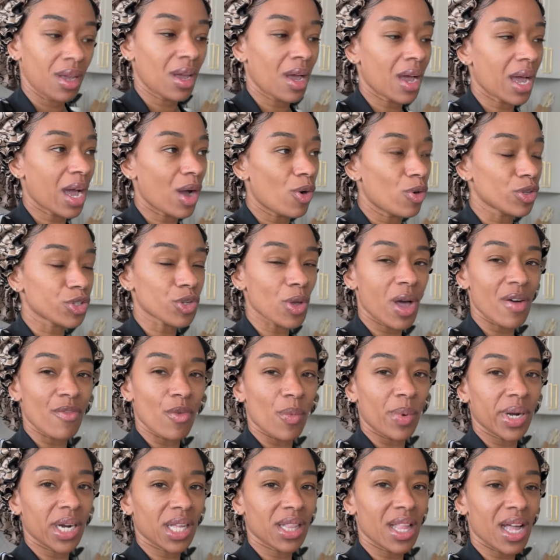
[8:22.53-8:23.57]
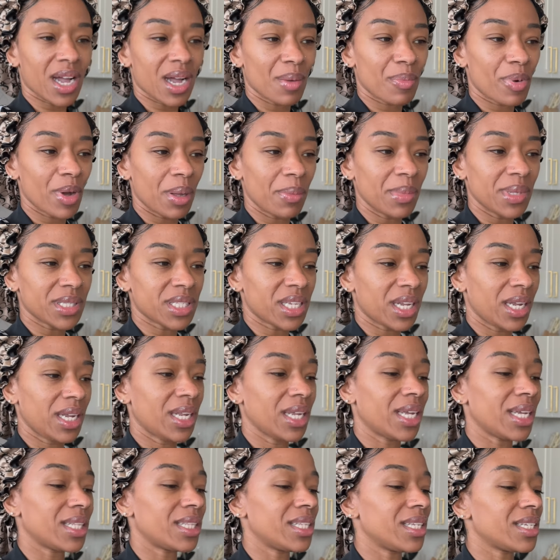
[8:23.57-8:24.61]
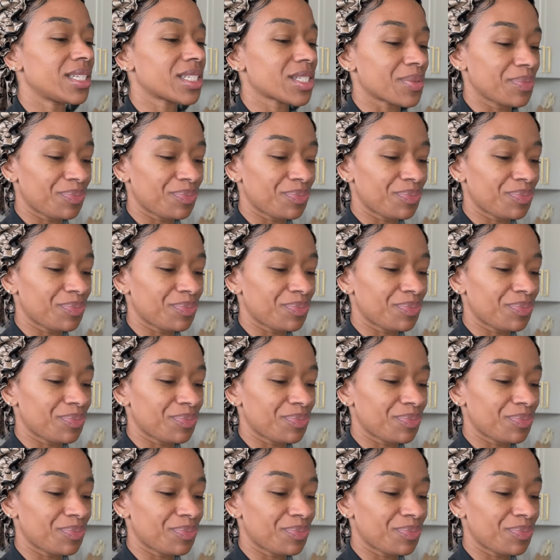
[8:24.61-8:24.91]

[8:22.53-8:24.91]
I also have a one o'clock appointment today to get this